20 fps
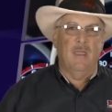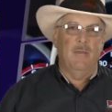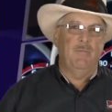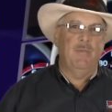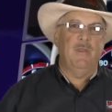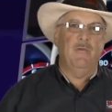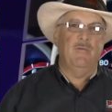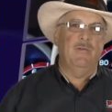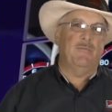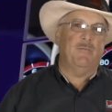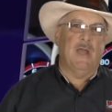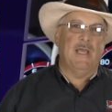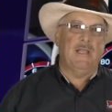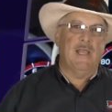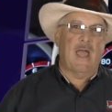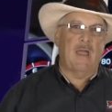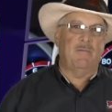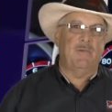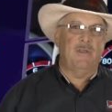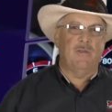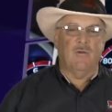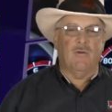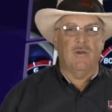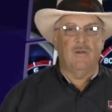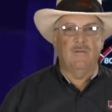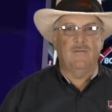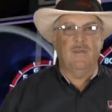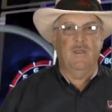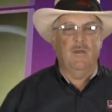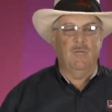and be with my
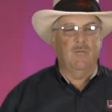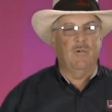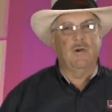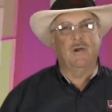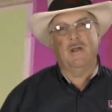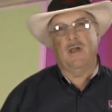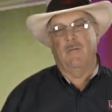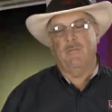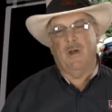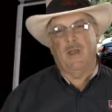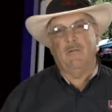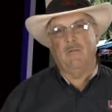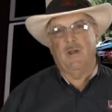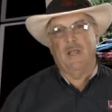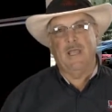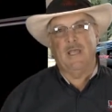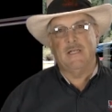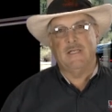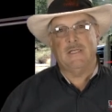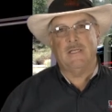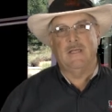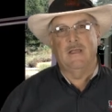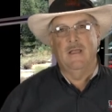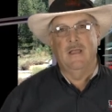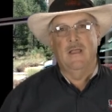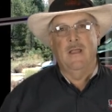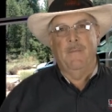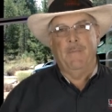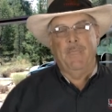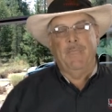Labradors and work on my
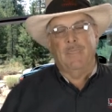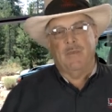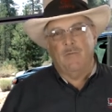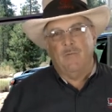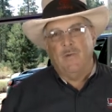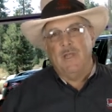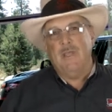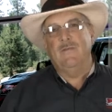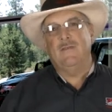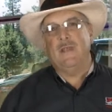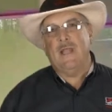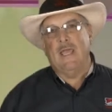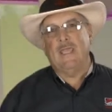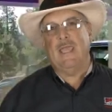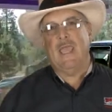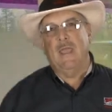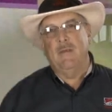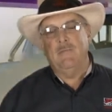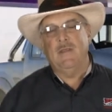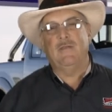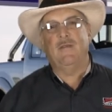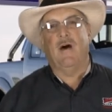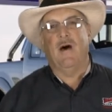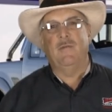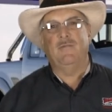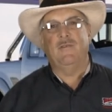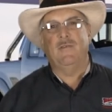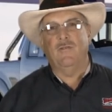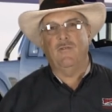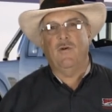ranch. The reason I came to
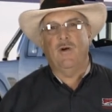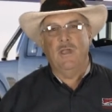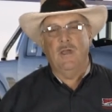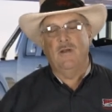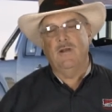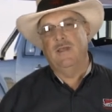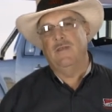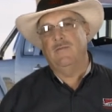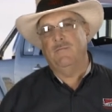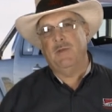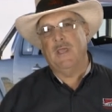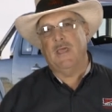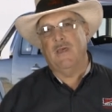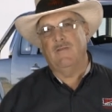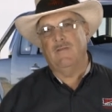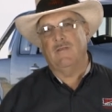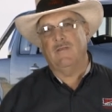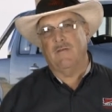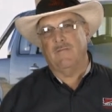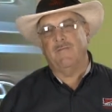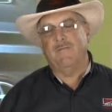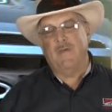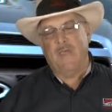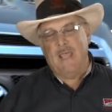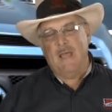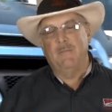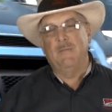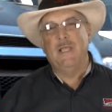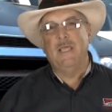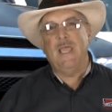Thompson Toyota is because it's a
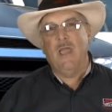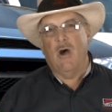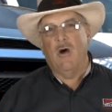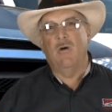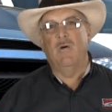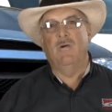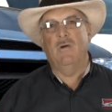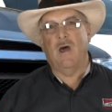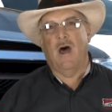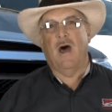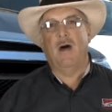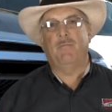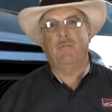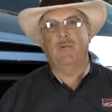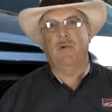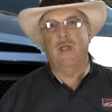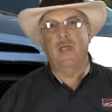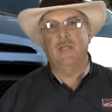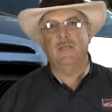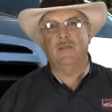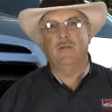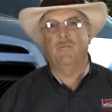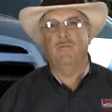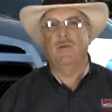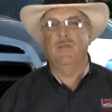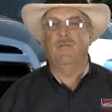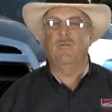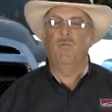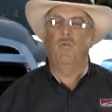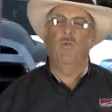family-owned operation with